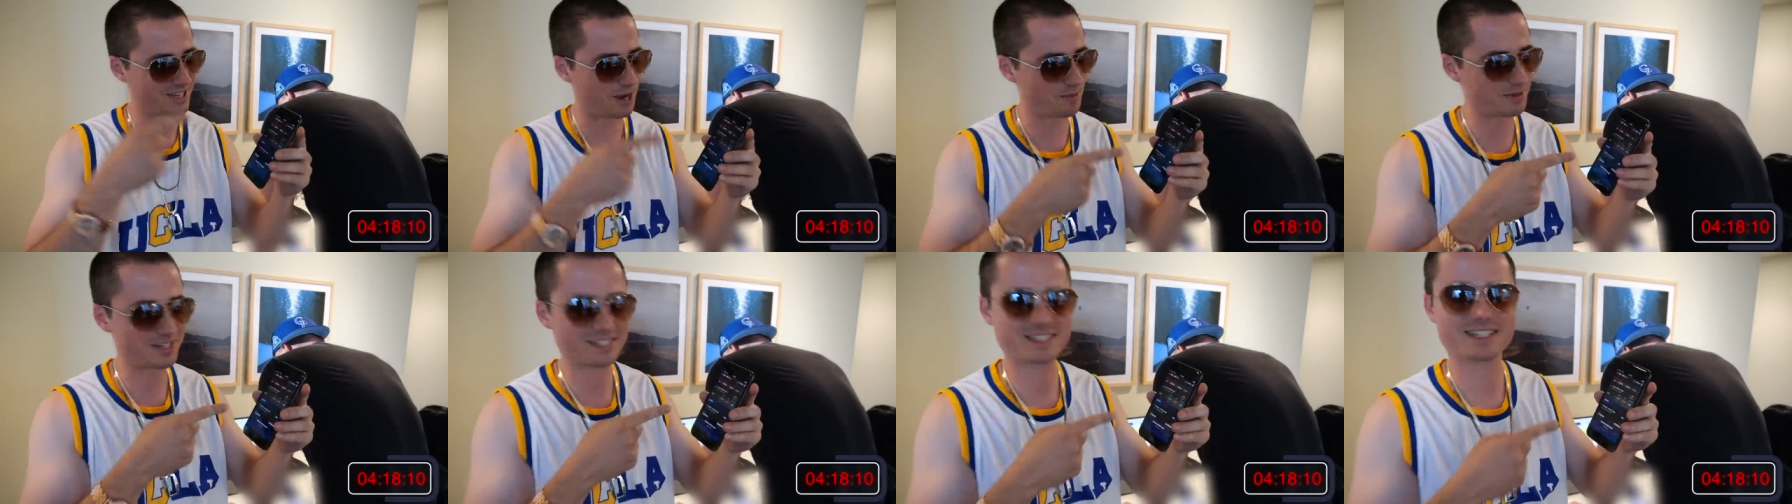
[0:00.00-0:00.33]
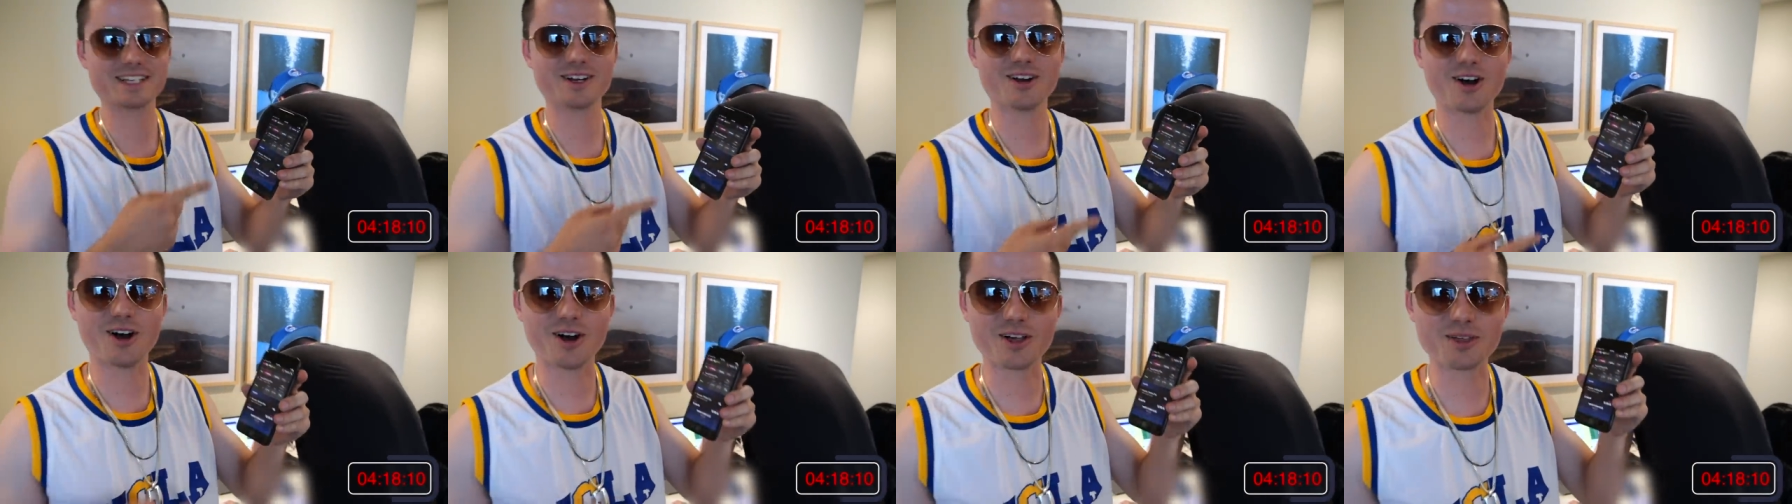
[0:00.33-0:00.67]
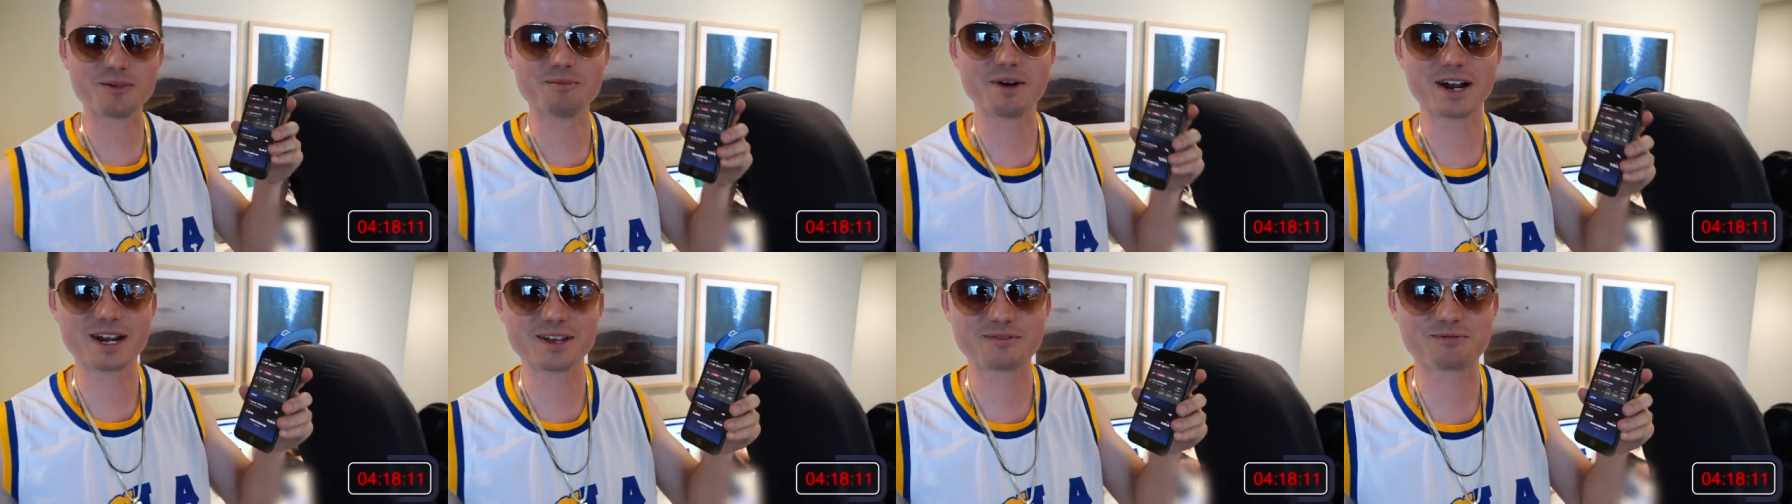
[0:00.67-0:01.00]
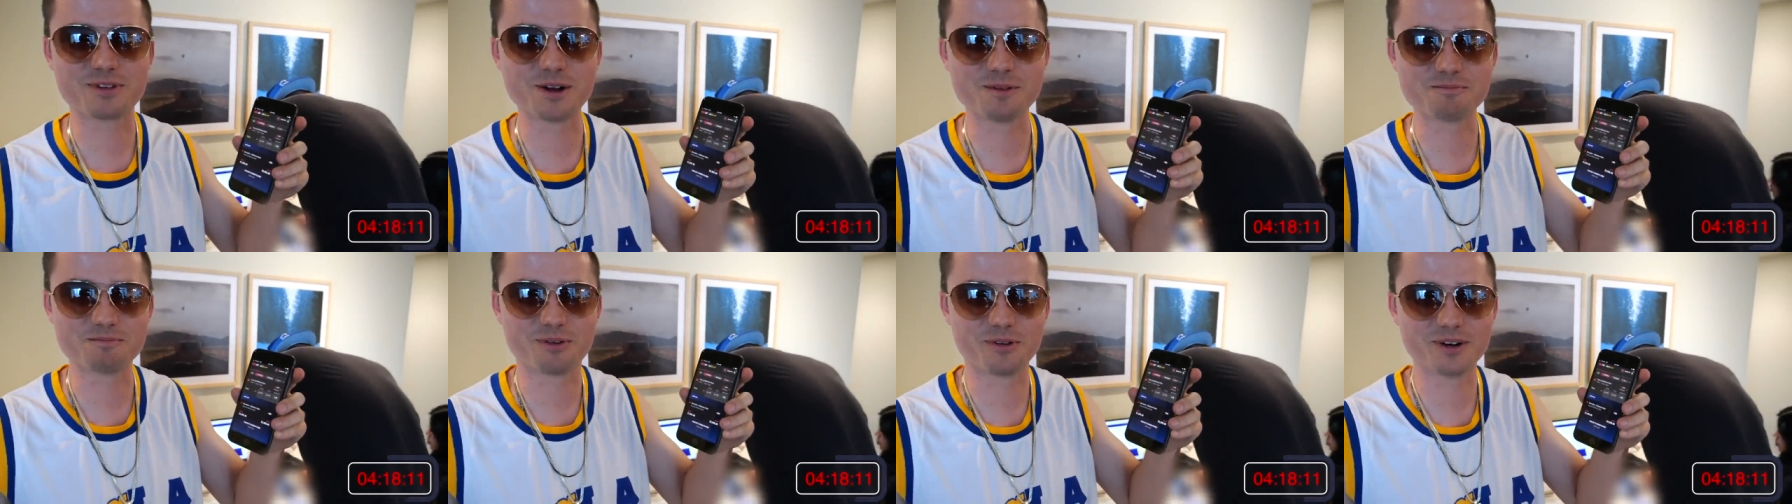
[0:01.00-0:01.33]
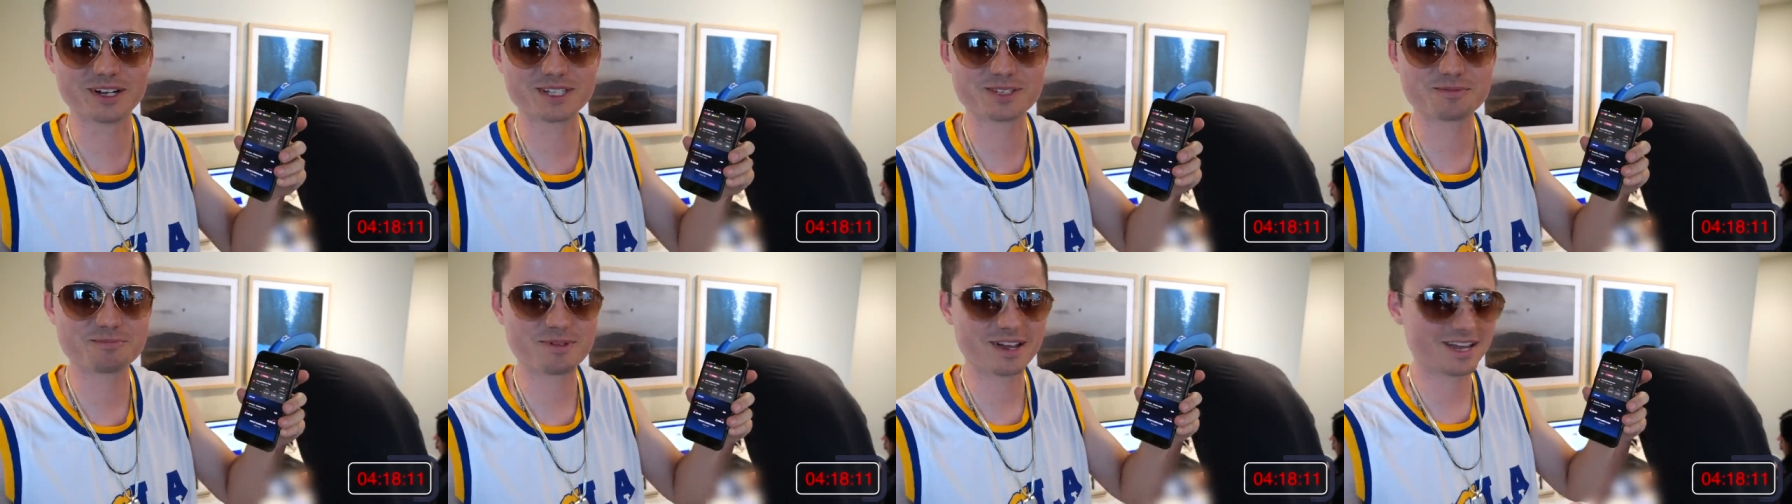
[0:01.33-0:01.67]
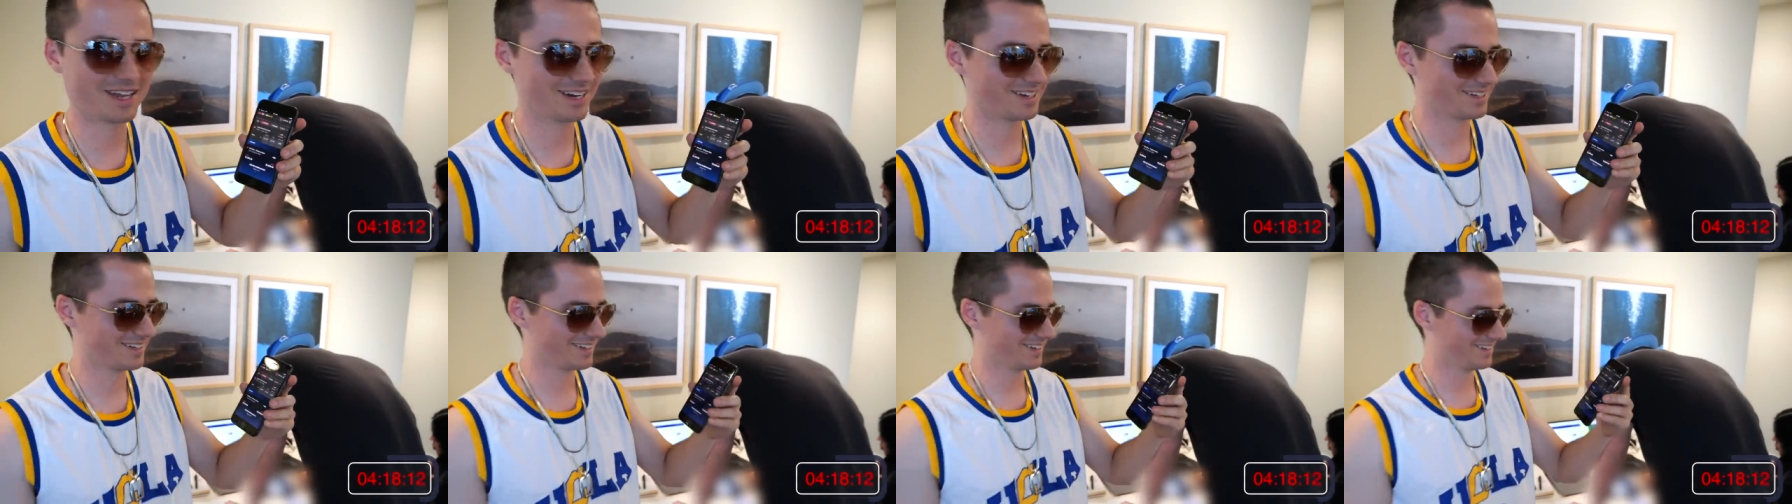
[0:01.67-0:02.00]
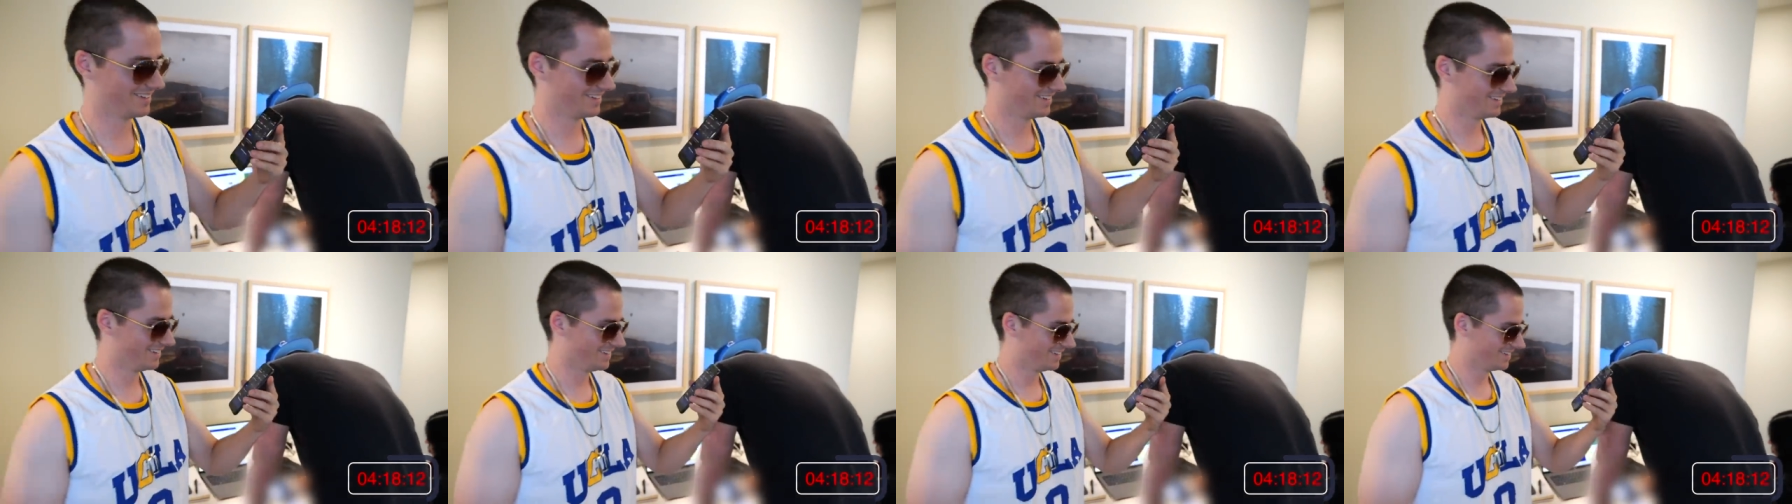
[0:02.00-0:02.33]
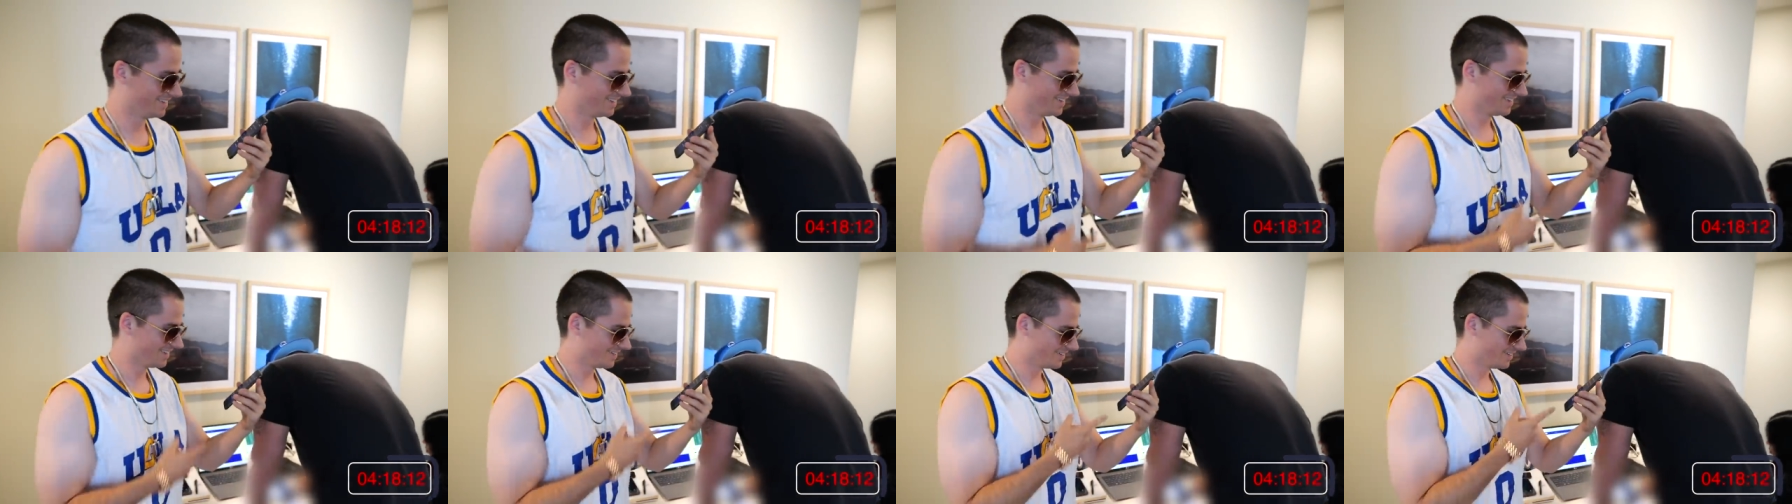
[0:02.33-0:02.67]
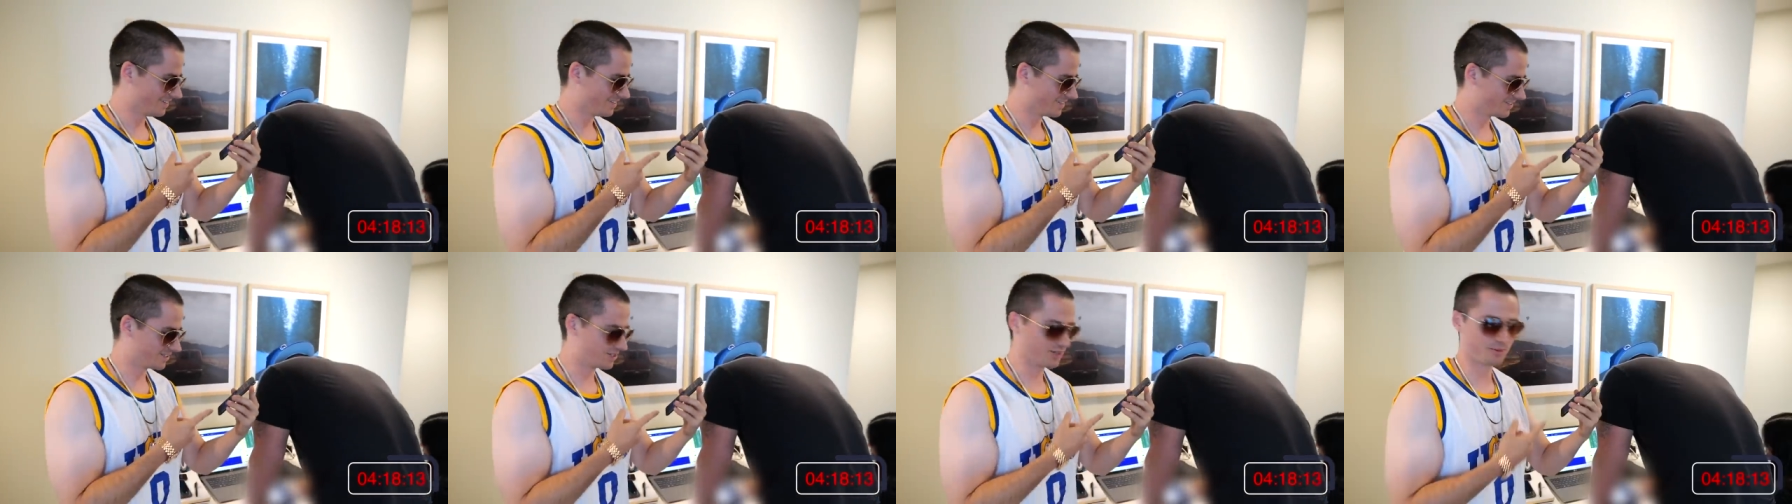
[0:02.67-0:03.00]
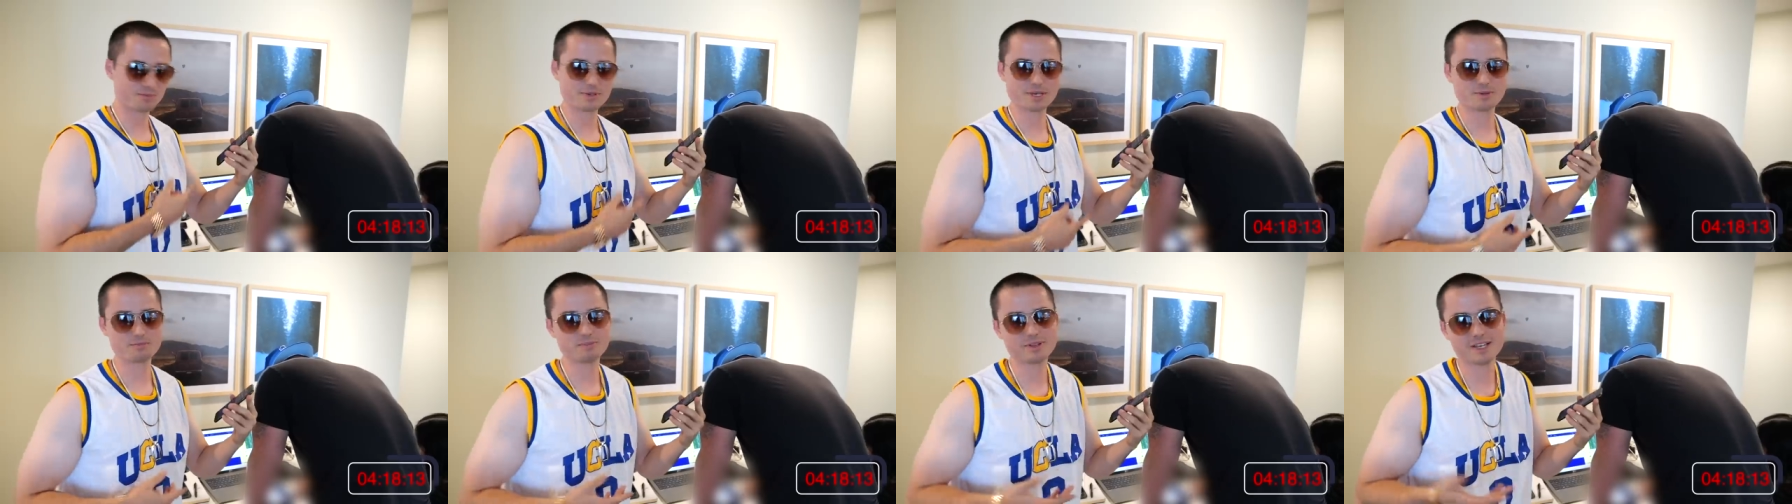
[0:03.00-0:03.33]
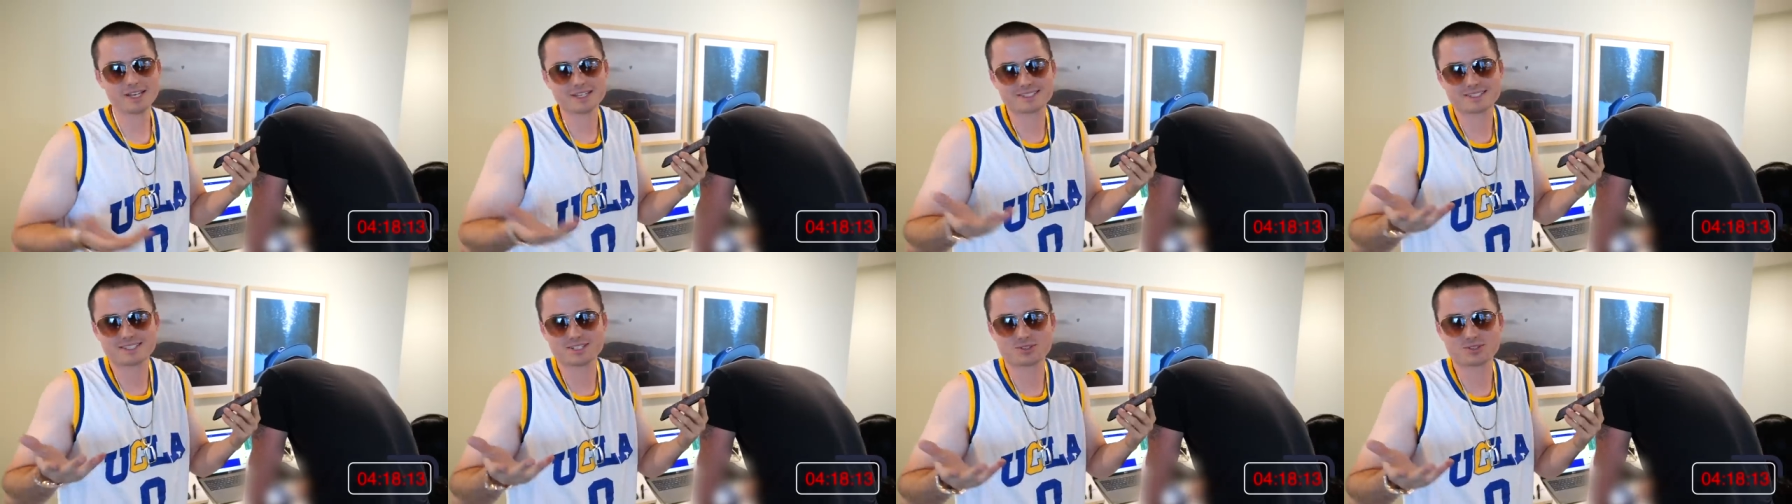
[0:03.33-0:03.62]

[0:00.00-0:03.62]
coming to steal all the money from PointsBet still be in place.